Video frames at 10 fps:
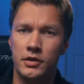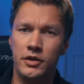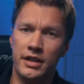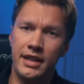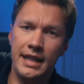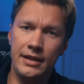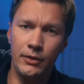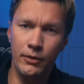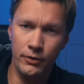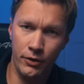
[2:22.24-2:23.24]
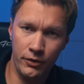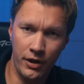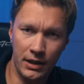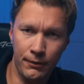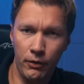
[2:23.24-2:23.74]
The key to
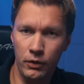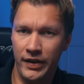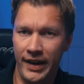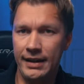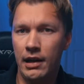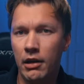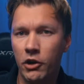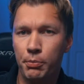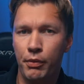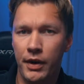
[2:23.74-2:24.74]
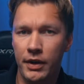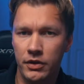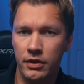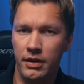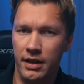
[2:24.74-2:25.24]
successful data loss
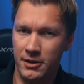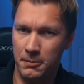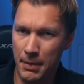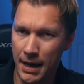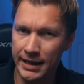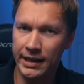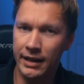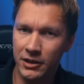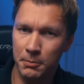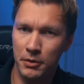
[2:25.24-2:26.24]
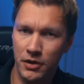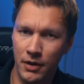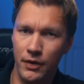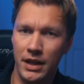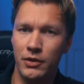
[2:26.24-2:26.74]
prevention is making it
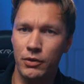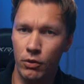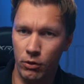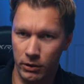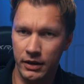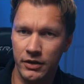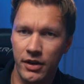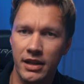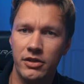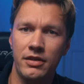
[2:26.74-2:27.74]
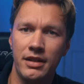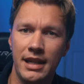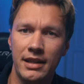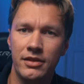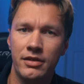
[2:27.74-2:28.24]
specific to your organization
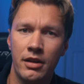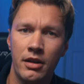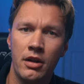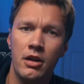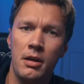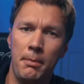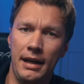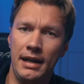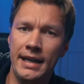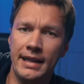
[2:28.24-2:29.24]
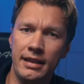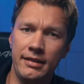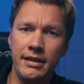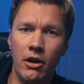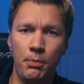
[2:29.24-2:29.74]
needs. By linking
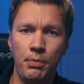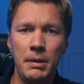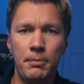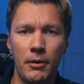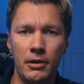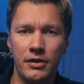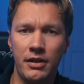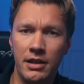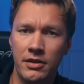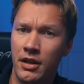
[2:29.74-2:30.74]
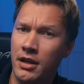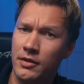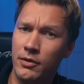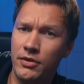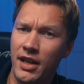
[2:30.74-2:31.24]
DLP policies
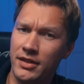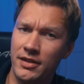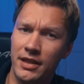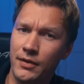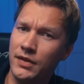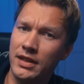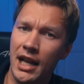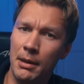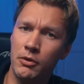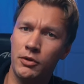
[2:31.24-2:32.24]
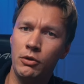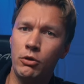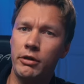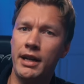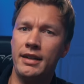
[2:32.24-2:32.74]
to sensitivity labels, you
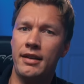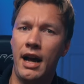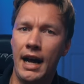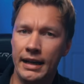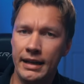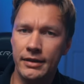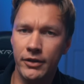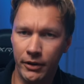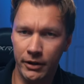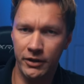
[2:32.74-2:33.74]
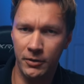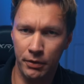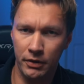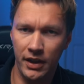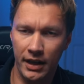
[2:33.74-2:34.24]
create highly targeted
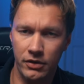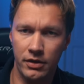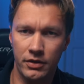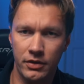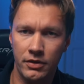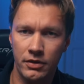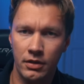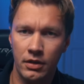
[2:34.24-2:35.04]
protections.